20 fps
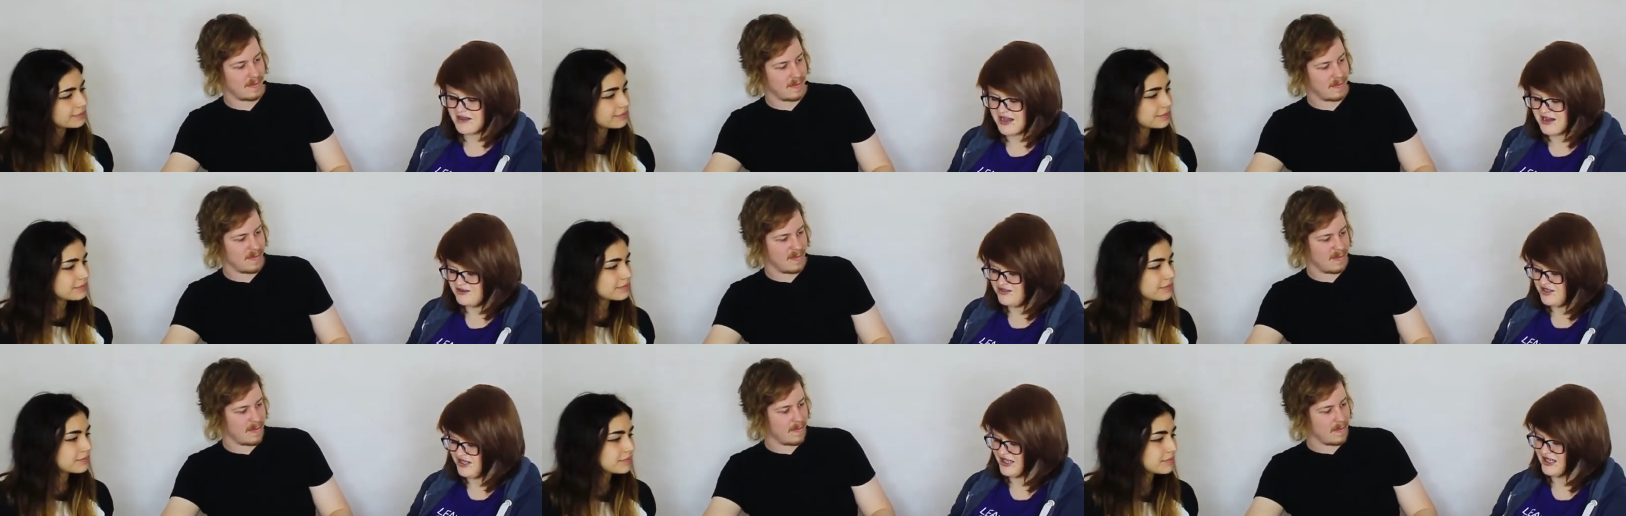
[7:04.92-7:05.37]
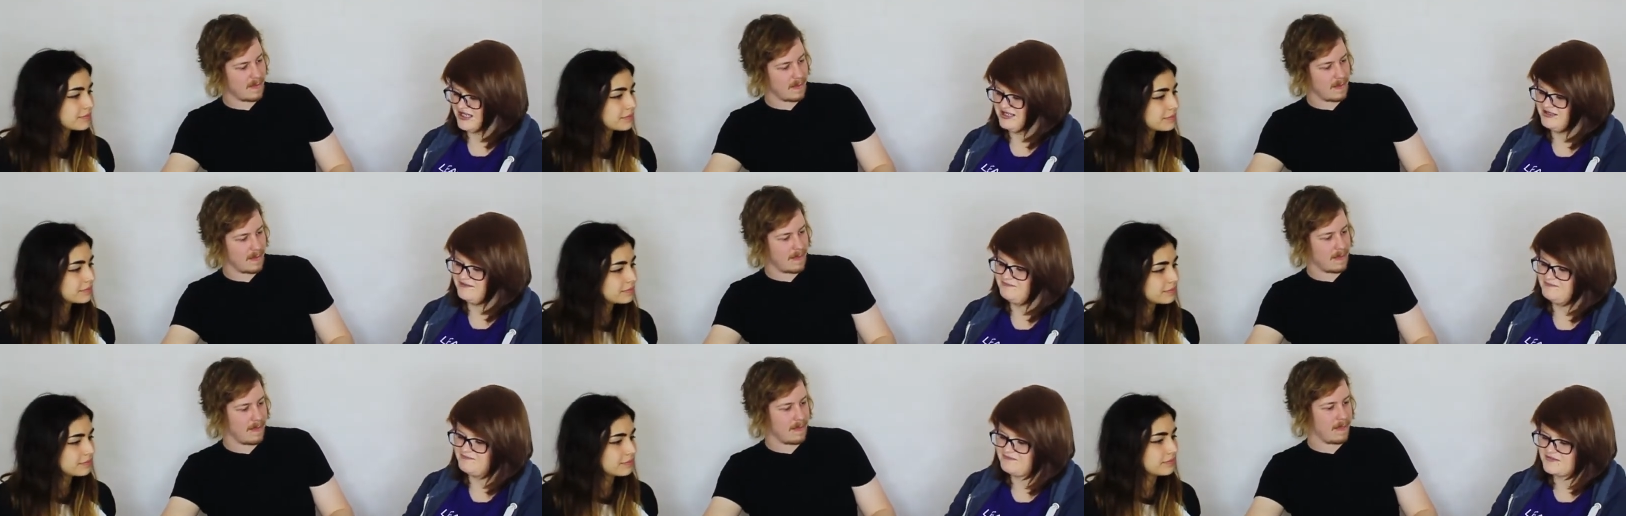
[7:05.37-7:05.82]
Speaker 1: Pao
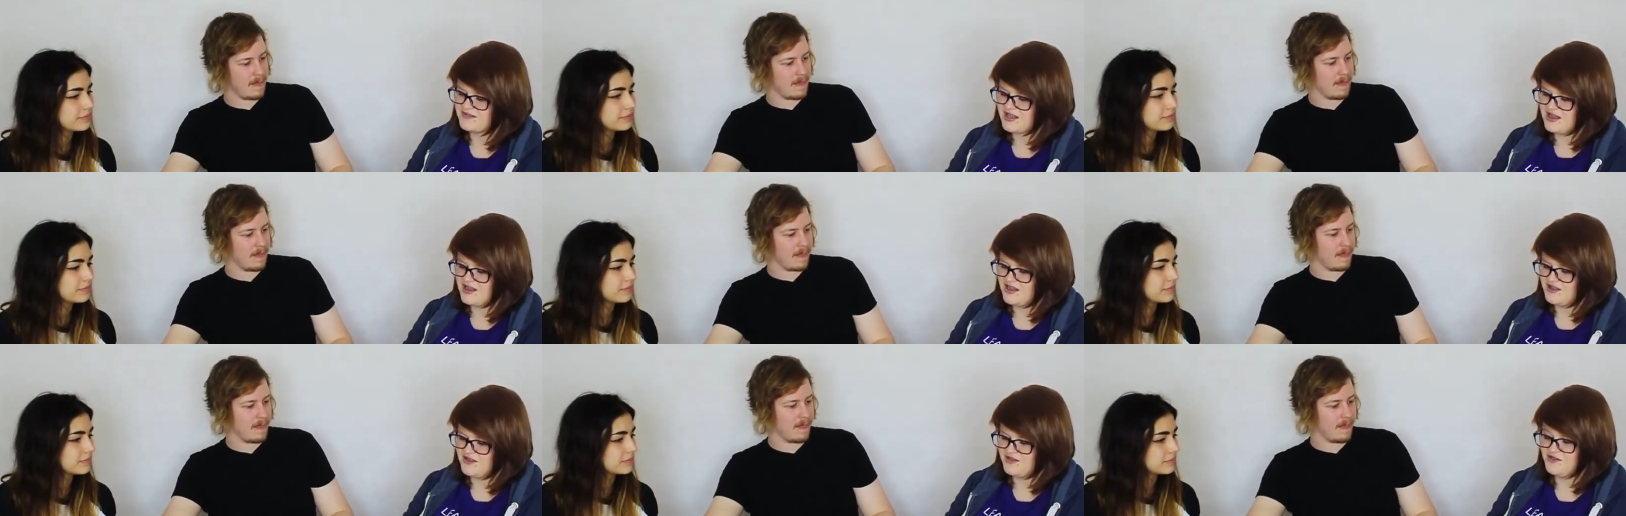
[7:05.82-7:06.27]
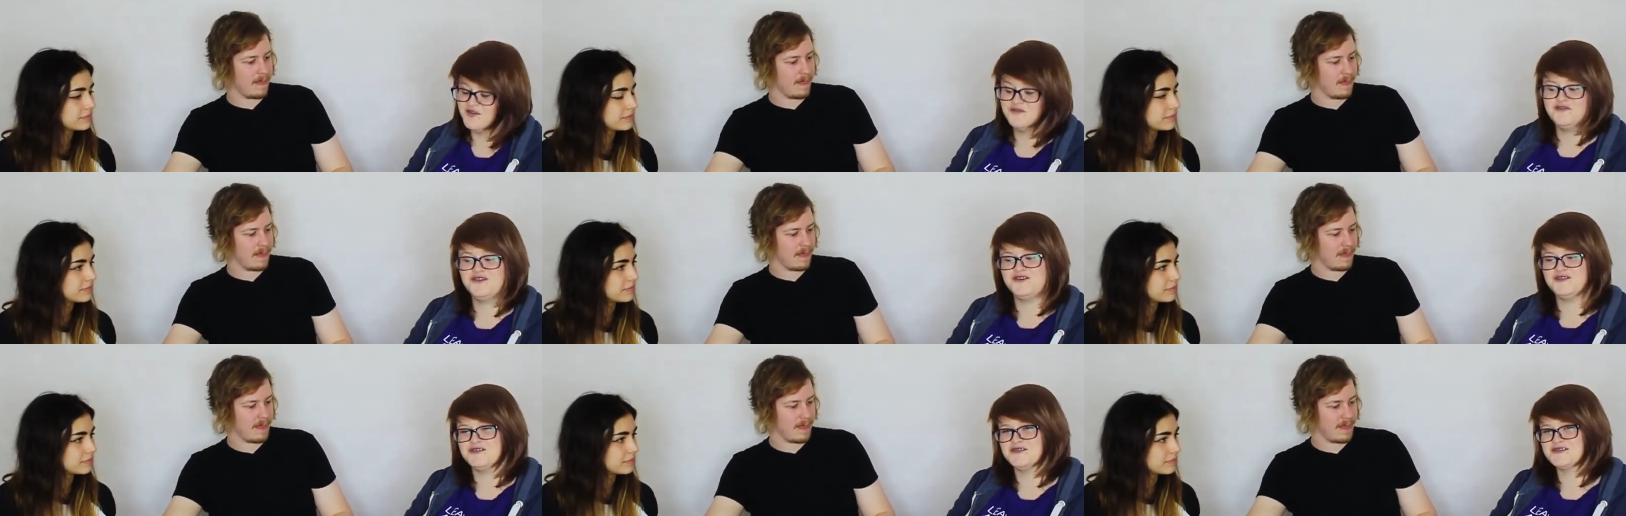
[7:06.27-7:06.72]
chicken? The
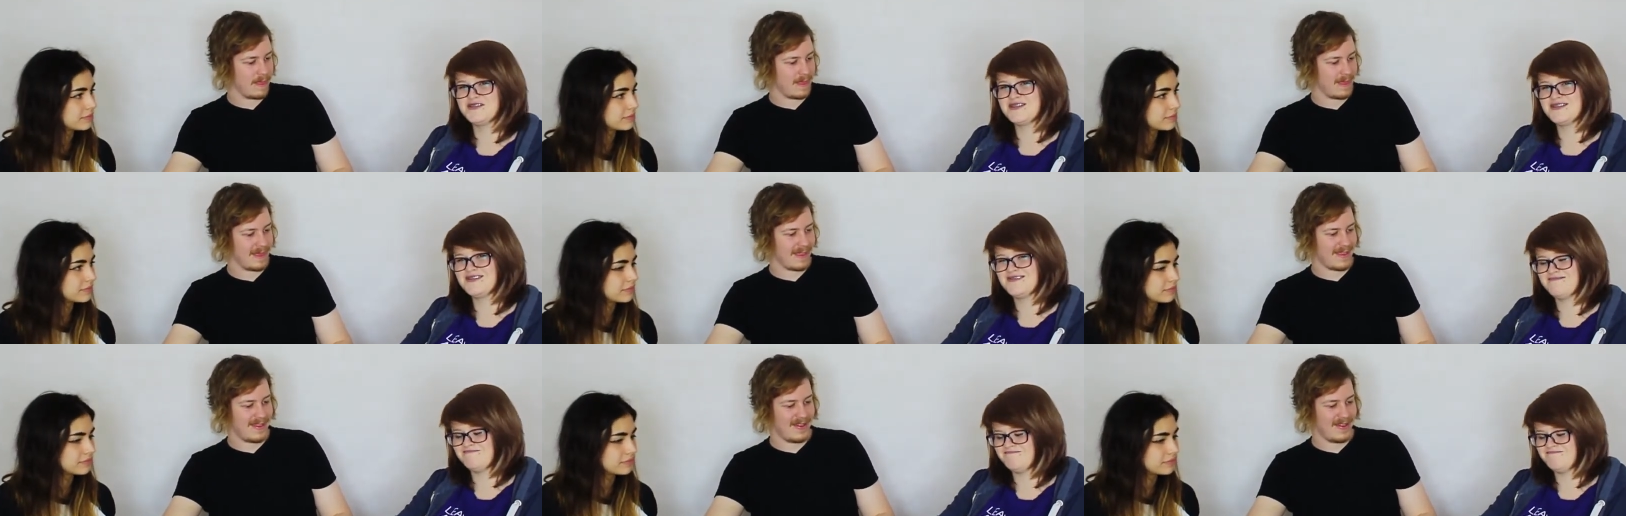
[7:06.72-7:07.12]
Force.